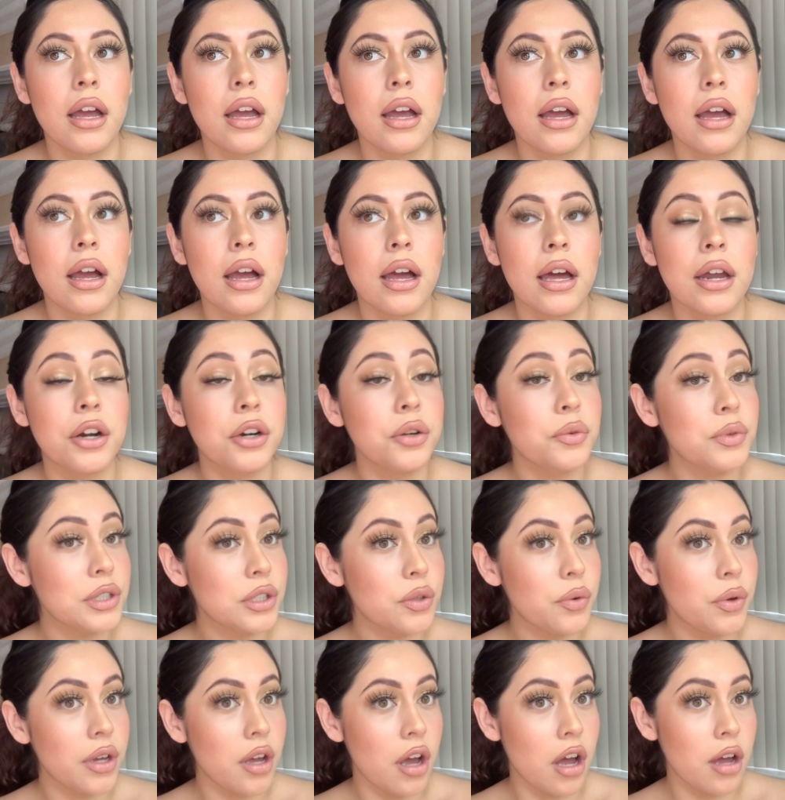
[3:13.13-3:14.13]
I don't know what's
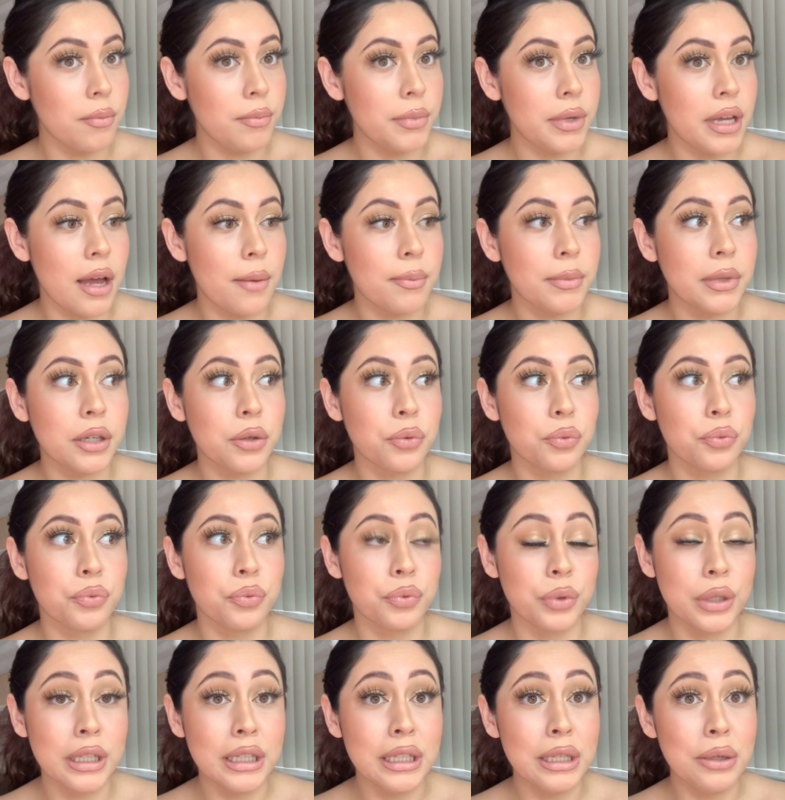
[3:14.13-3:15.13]
going on, but I'm like
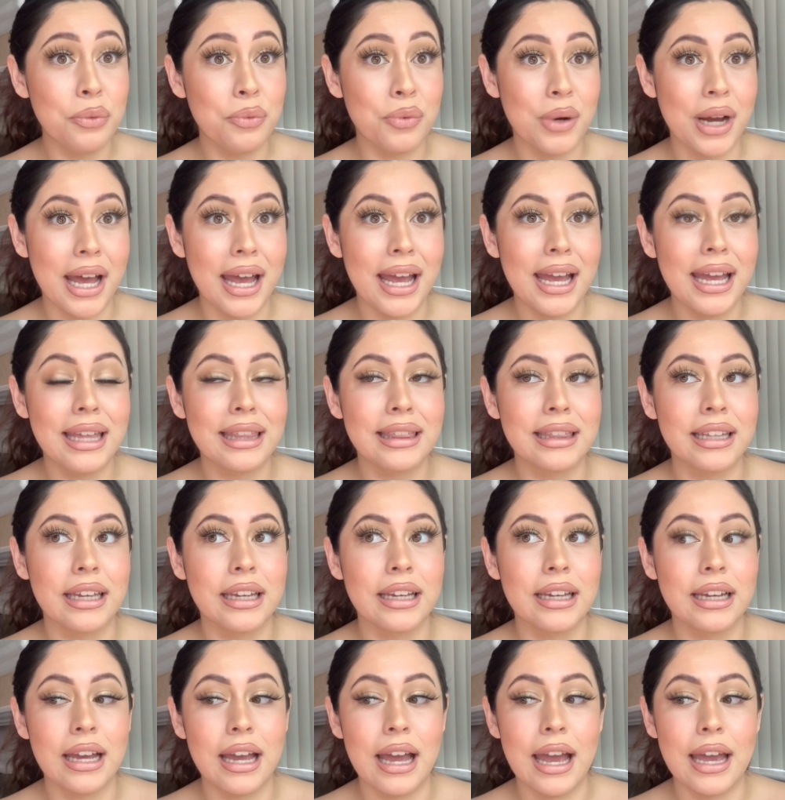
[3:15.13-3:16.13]
really wet, and like
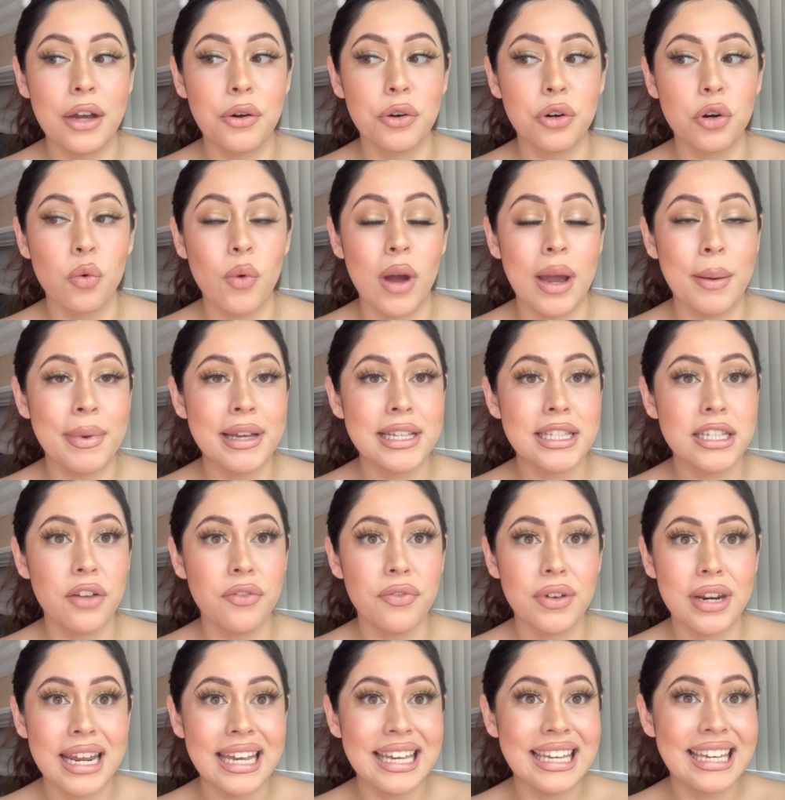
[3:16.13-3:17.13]
I go to wipe myself,
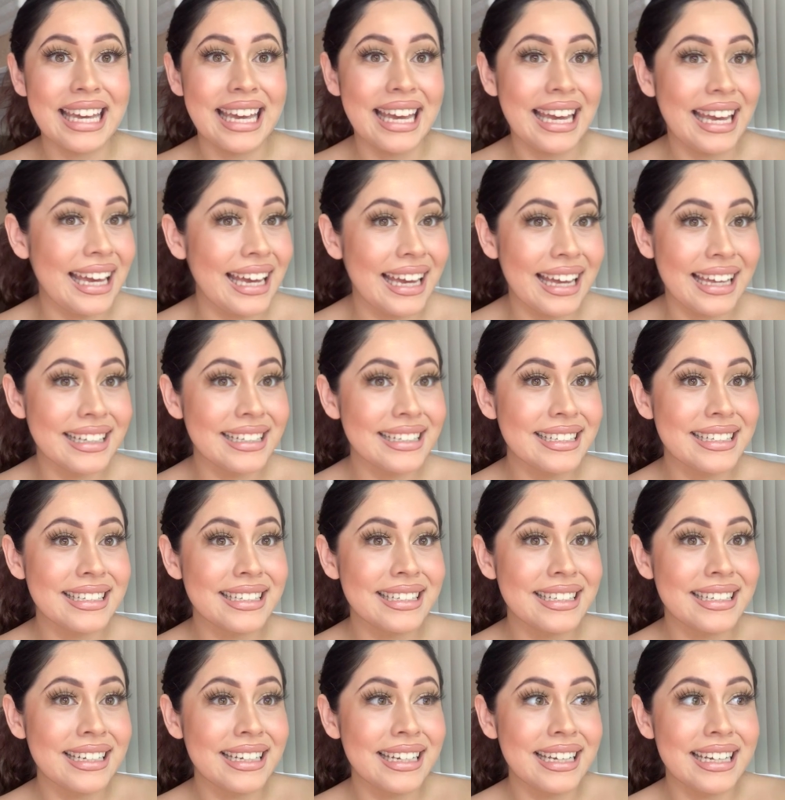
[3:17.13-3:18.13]
and I can't,
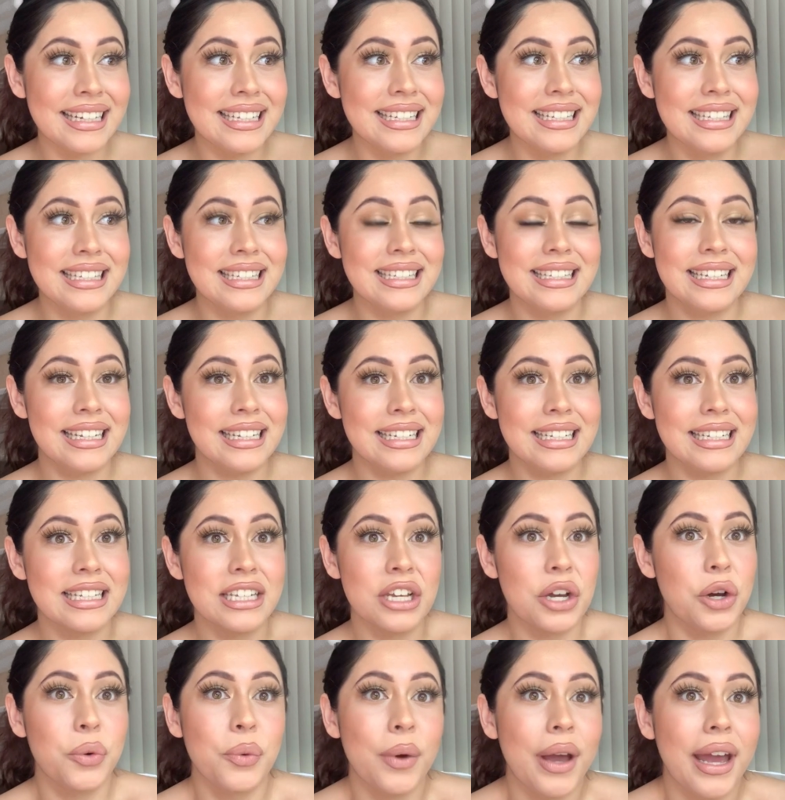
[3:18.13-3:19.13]
it doesn't
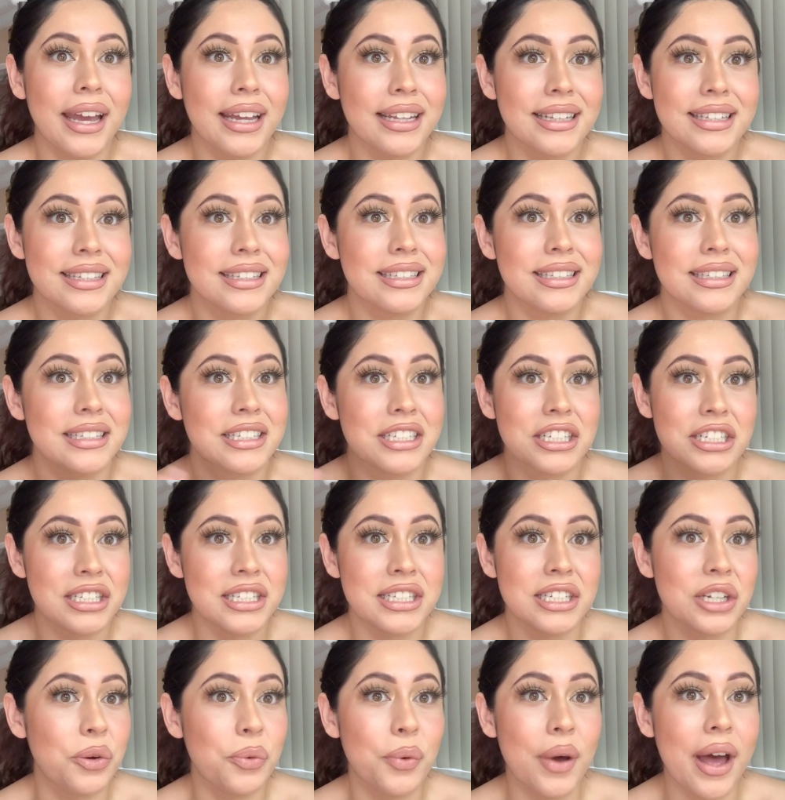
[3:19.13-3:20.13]
go away. It's just
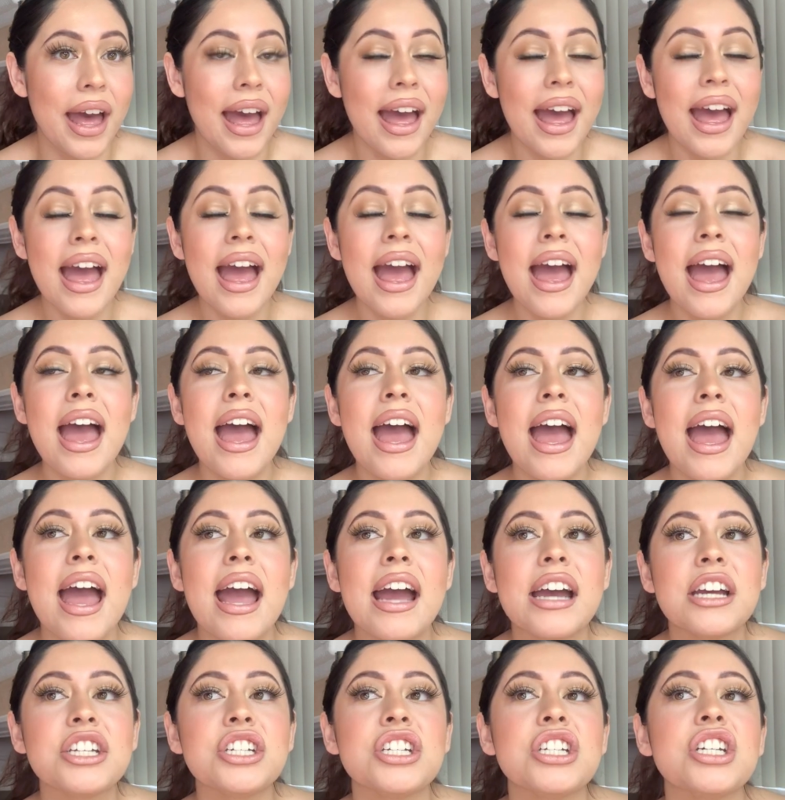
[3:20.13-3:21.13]
so wet.
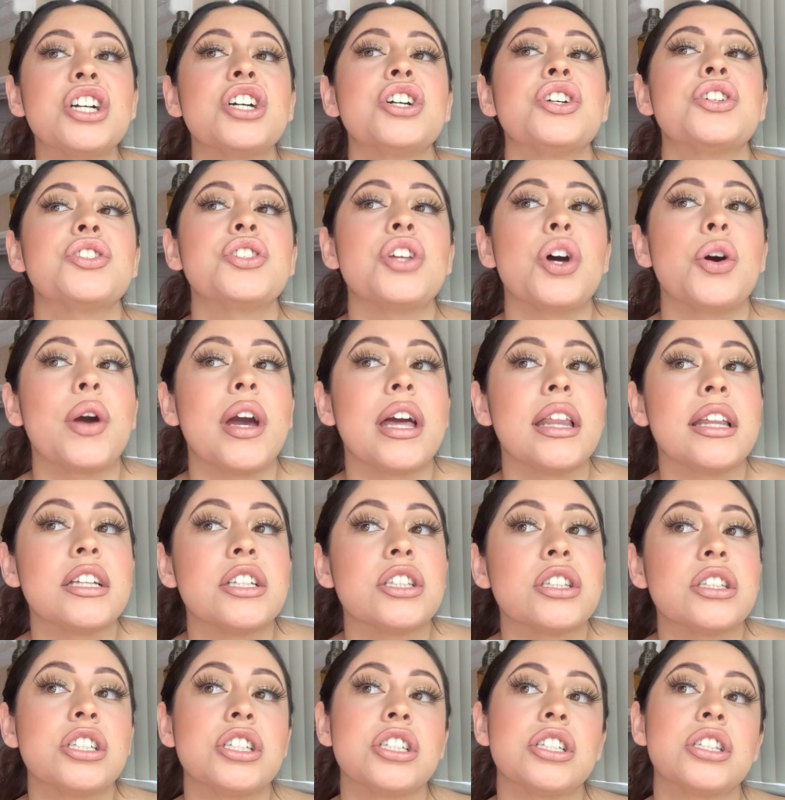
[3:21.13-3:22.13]
And she goes, okay,
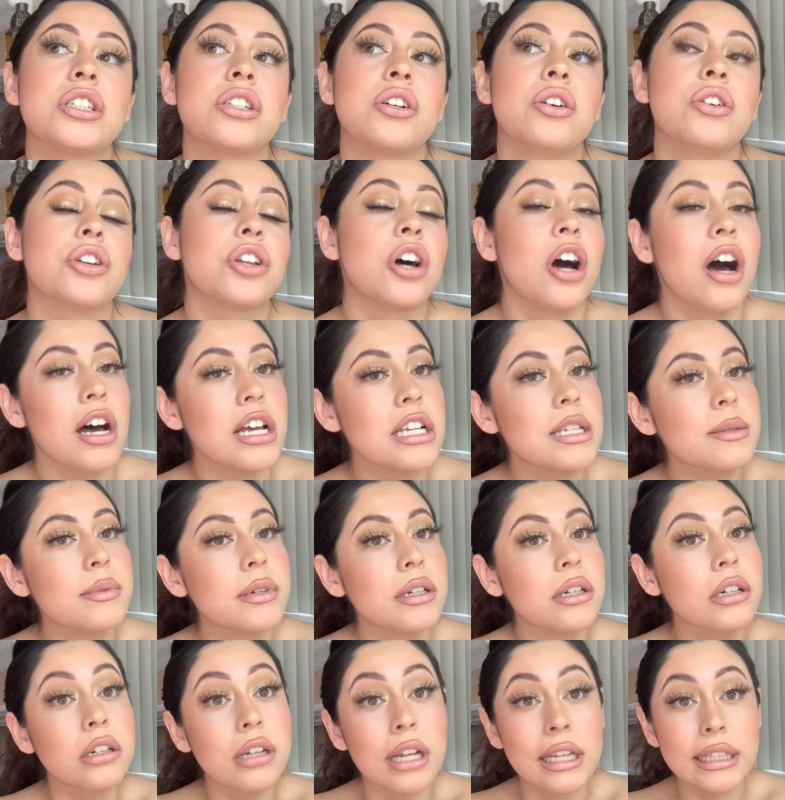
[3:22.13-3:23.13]
let's just go to the
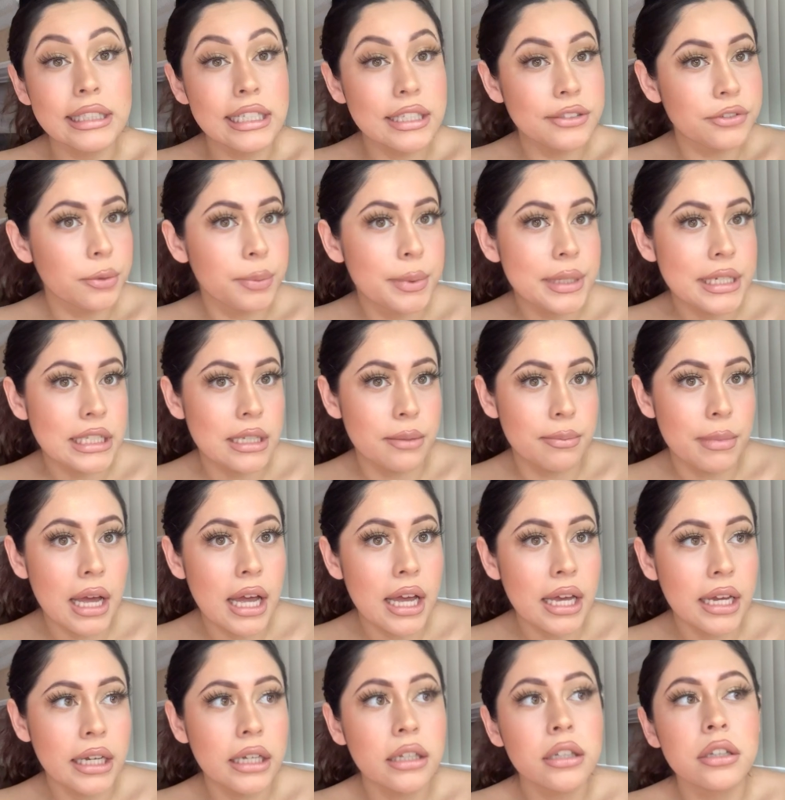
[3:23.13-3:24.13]
hospital, at least for peace of
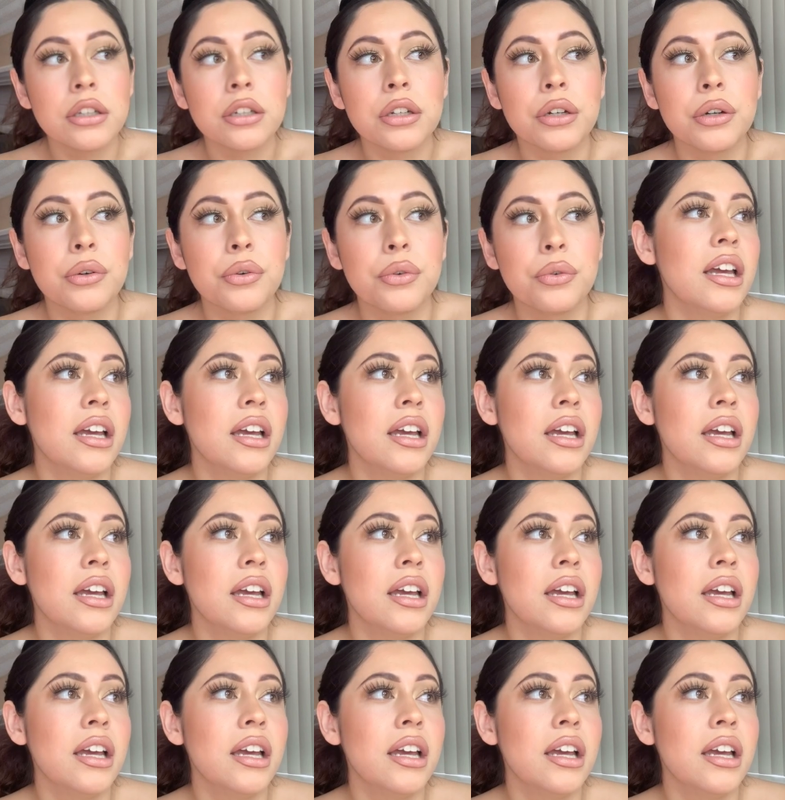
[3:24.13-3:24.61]
mind, you know.